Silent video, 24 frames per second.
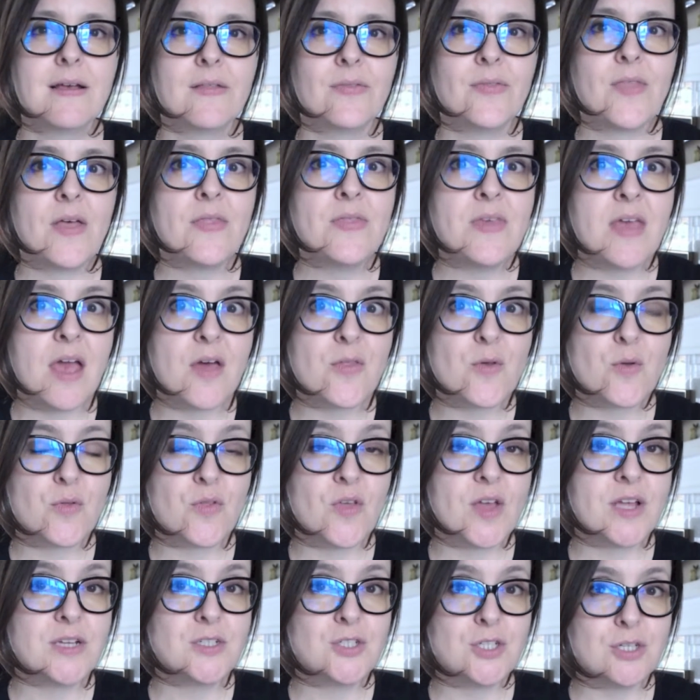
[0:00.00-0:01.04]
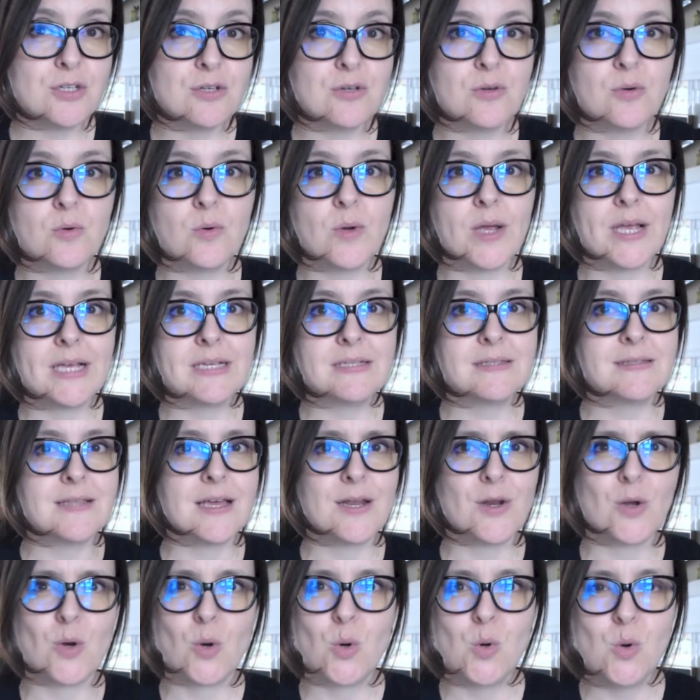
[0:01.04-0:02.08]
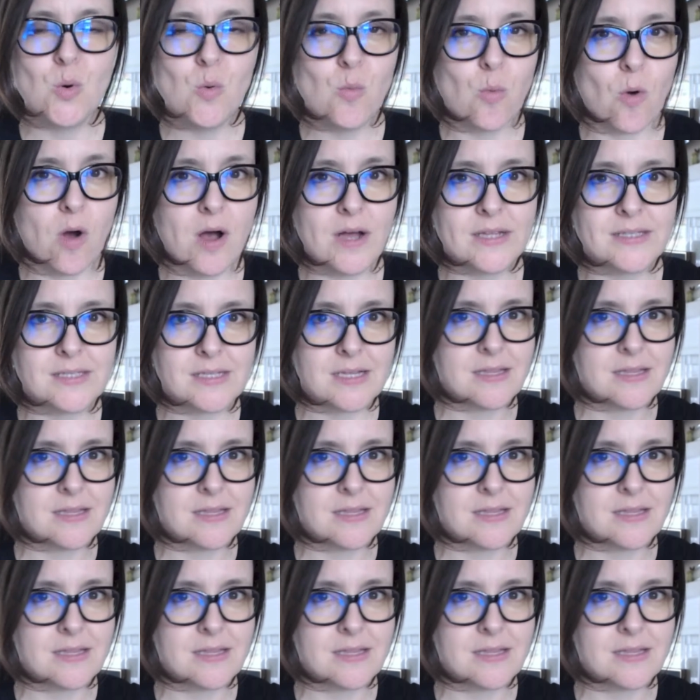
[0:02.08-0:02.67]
Then the other thing too is that who wants